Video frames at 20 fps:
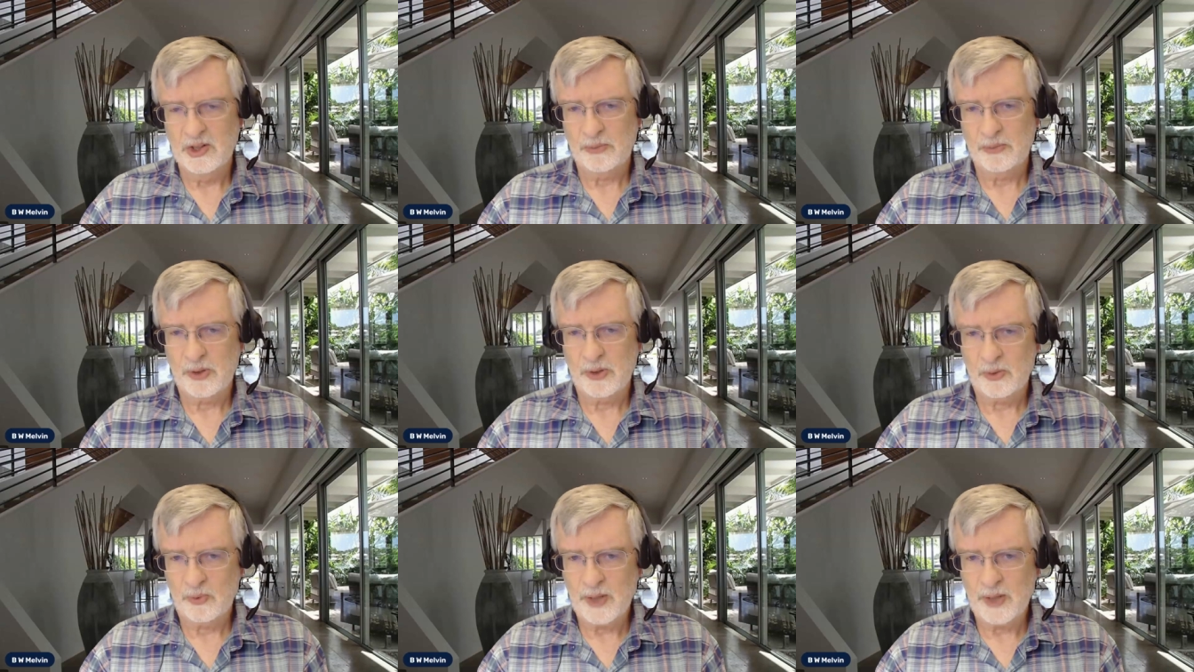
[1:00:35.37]

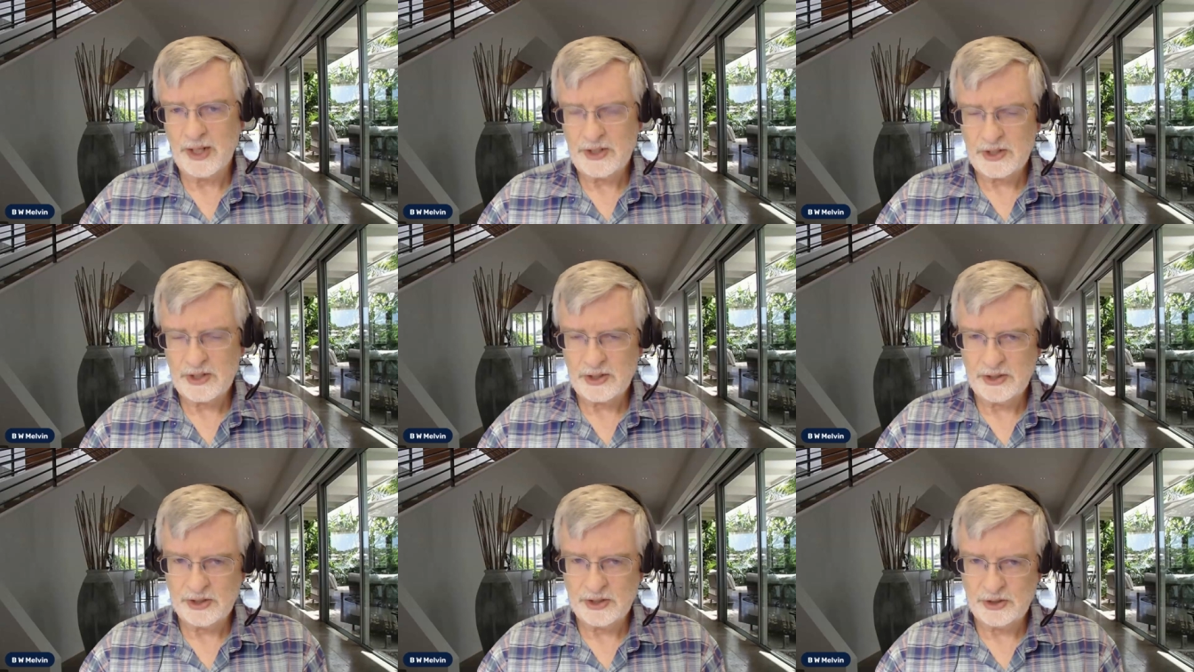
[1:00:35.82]
but
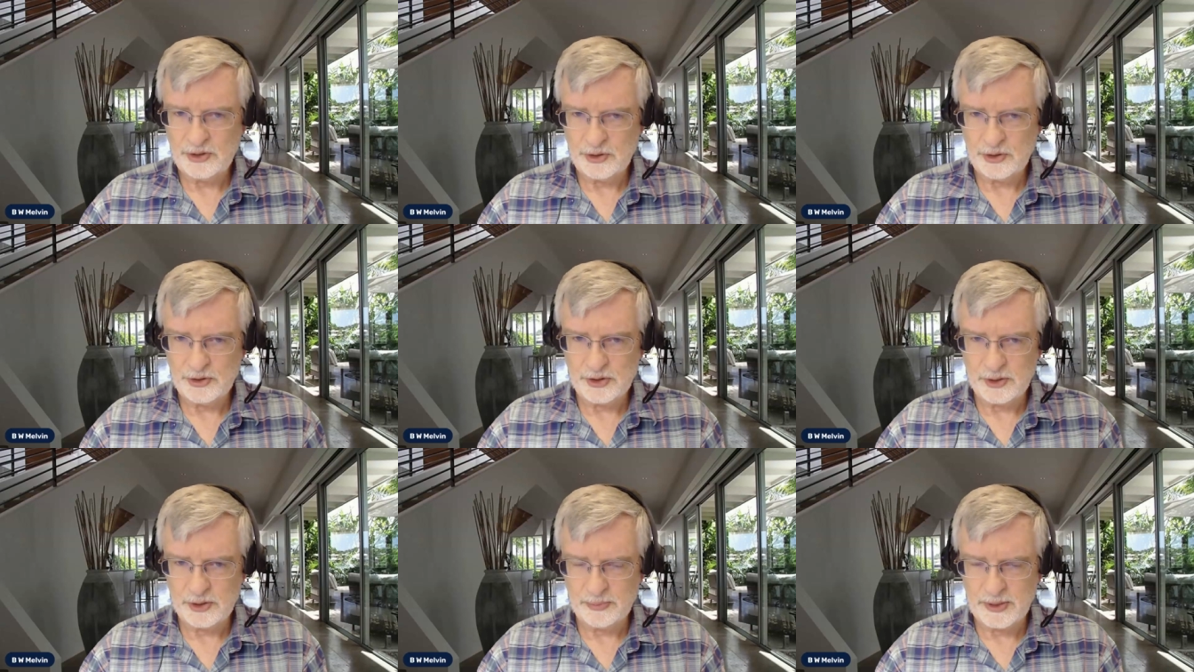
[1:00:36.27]
righteousness
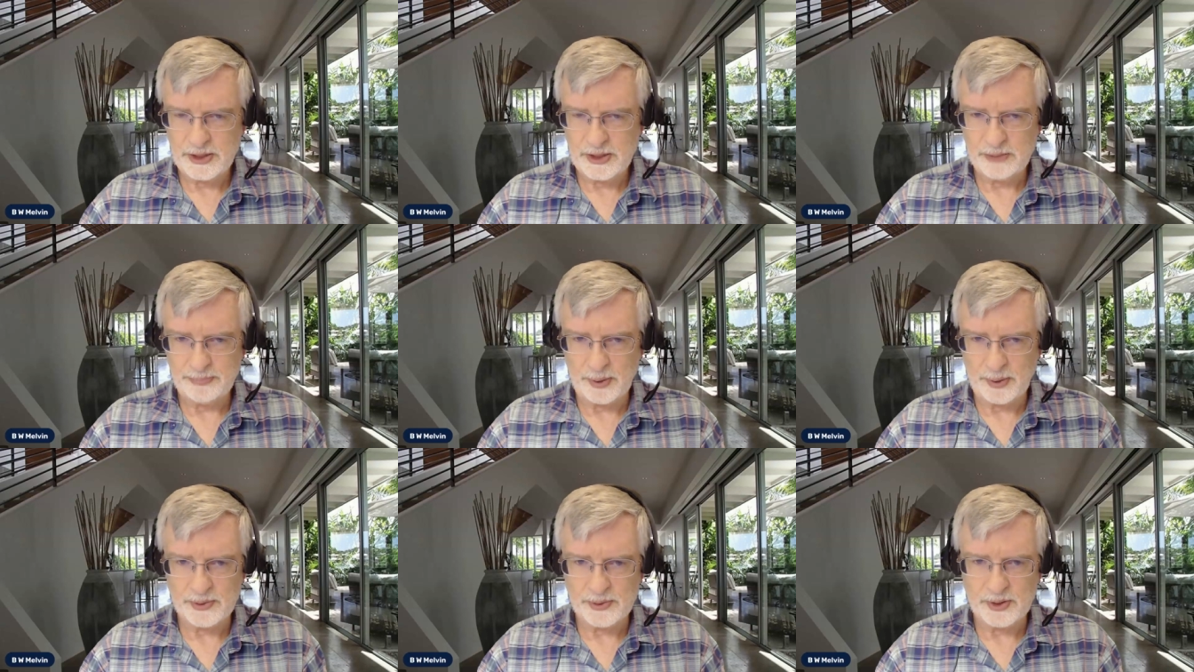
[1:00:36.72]
used to be
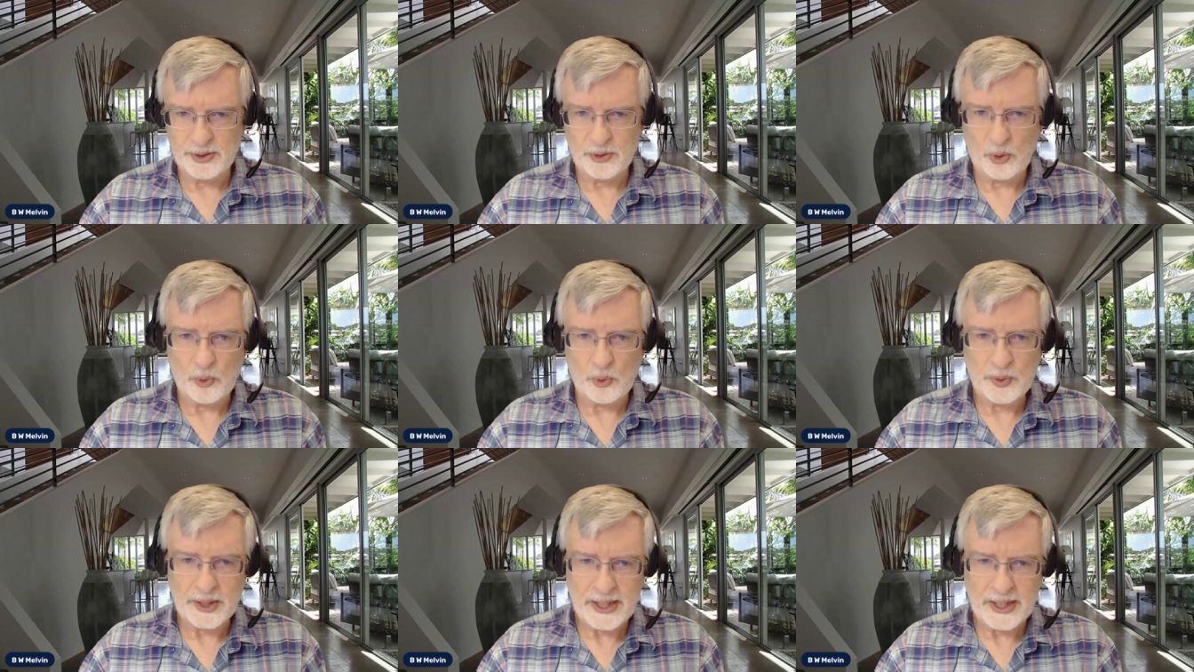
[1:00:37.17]
spelled in
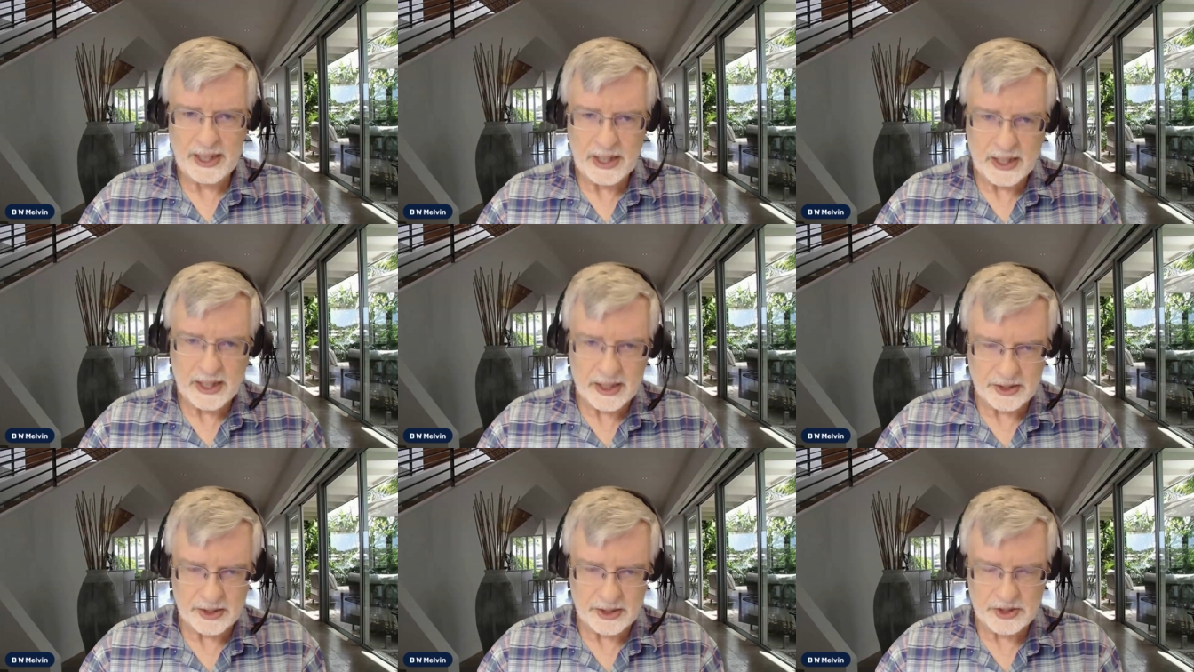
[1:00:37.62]
Old
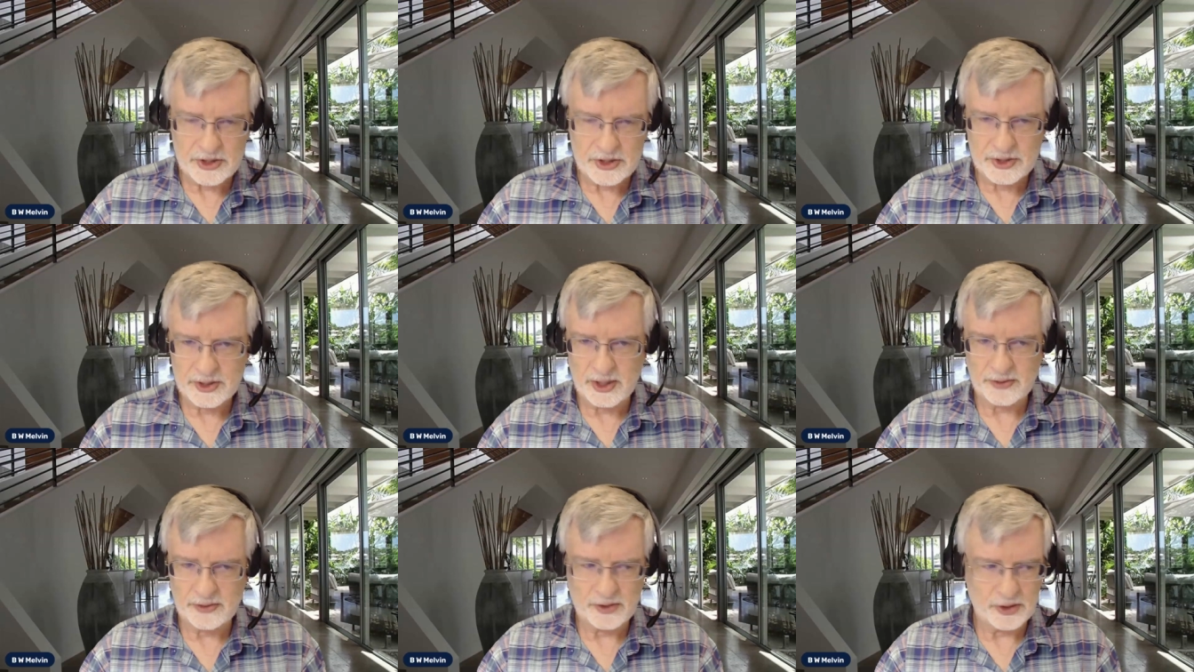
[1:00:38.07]
English
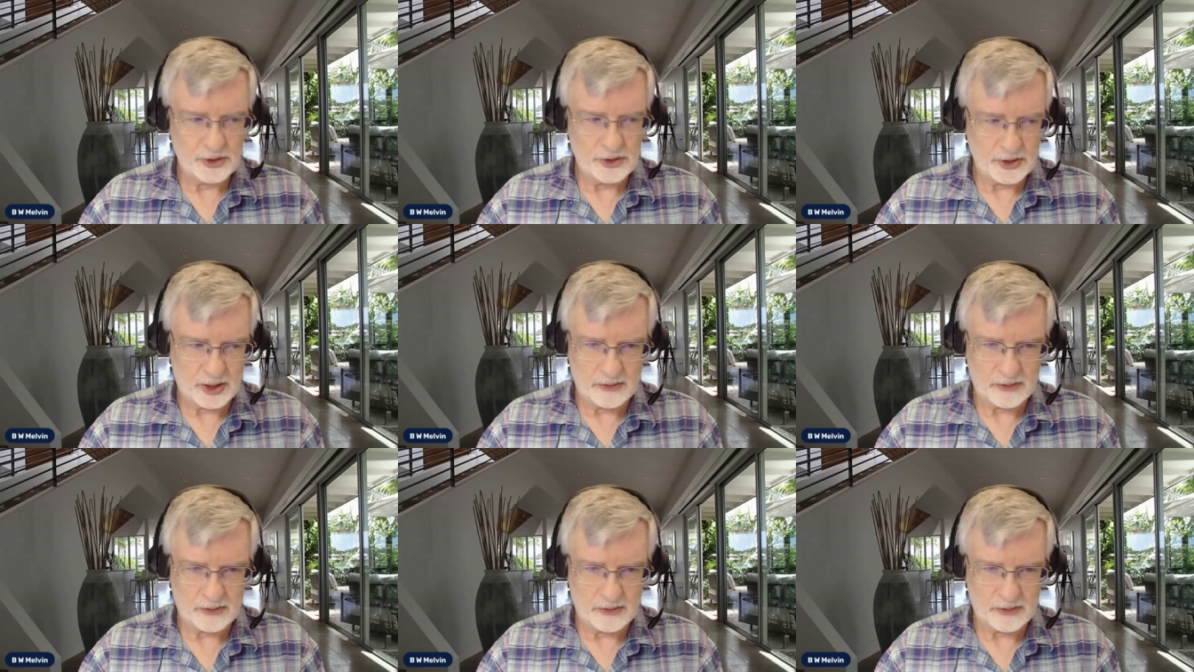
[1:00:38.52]
of the,